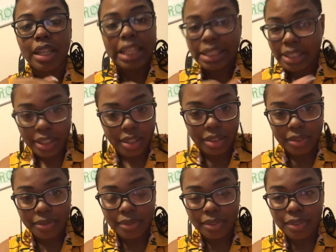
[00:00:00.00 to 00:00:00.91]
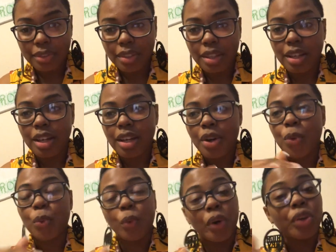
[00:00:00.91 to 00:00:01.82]
That's it.
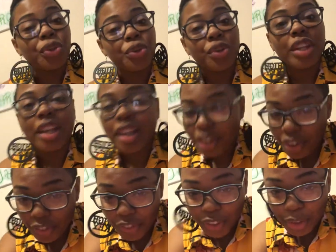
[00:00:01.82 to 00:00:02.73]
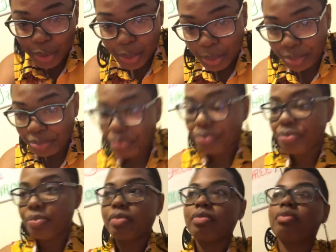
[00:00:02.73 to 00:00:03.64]
Well, during the interview,
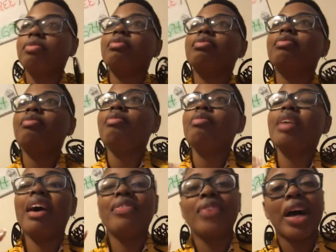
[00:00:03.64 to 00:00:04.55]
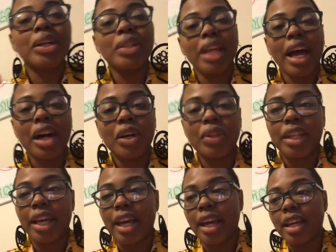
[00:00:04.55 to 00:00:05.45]
I found out
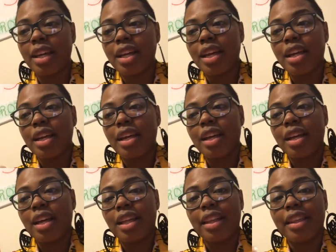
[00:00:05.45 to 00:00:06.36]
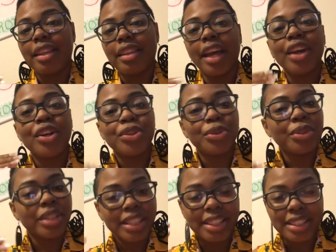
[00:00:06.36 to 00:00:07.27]
that they are
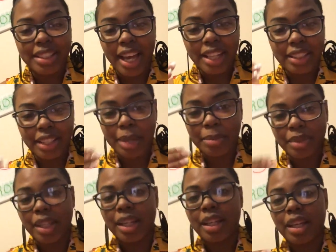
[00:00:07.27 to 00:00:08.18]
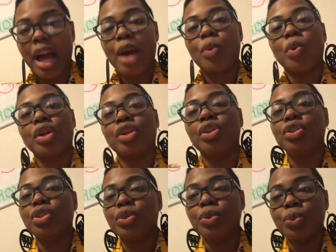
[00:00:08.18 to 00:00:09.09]
doing the exact same thing I want to
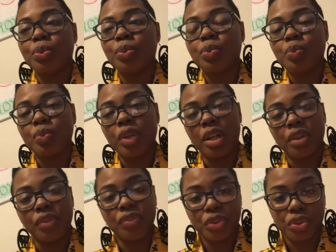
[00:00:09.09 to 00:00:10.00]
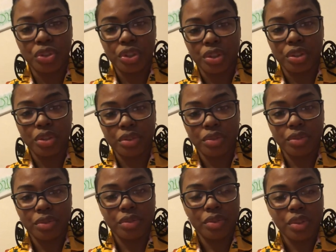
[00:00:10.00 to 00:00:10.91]
do in the future,
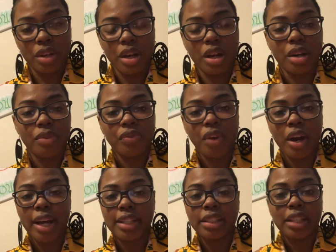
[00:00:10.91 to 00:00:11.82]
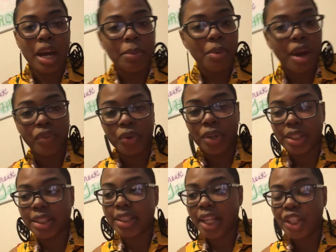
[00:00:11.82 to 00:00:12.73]
far as nonprofit
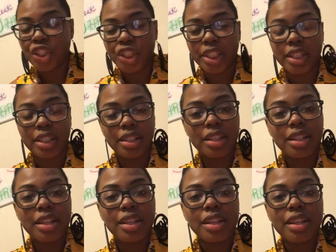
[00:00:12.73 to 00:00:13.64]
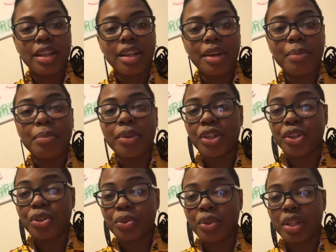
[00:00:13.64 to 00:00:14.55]
organization, but they're
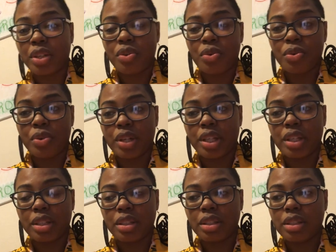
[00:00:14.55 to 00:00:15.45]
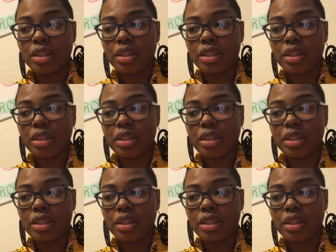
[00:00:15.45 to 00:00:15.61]
doing it on,